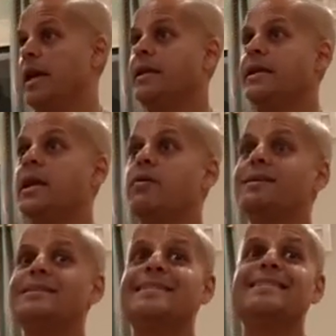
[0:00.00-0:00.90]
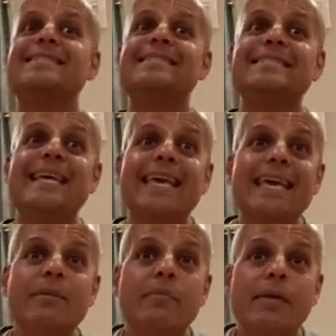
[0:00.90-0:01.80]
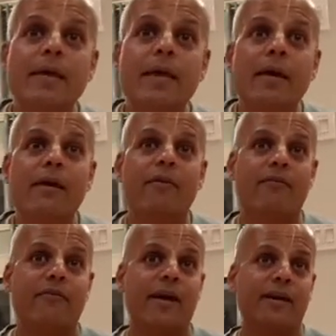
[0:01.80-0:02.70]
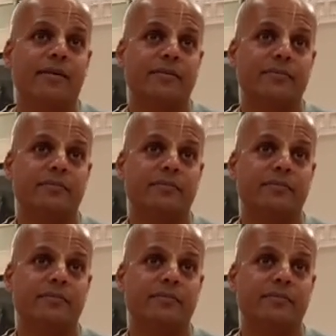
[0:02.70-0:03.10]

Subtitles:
It carries the same effect.